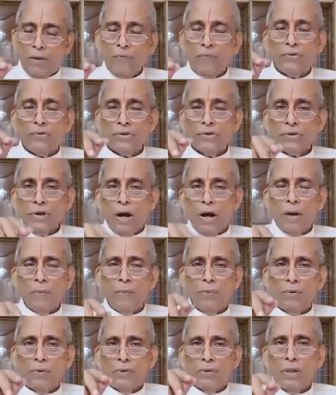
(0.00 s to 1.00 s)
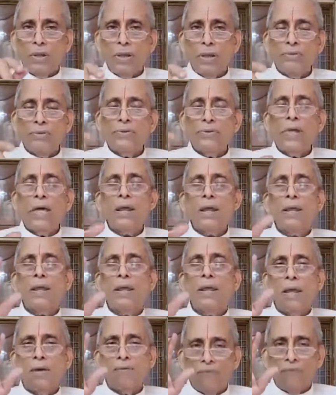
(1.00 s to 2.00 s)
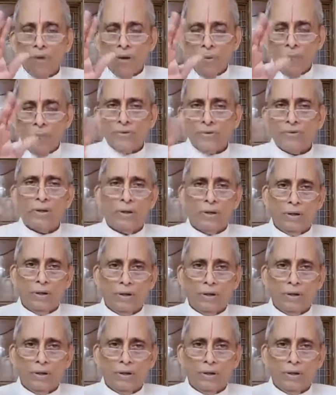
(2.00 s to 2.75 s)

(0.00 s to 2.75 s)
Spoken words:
which is called buddhi, is there in every person.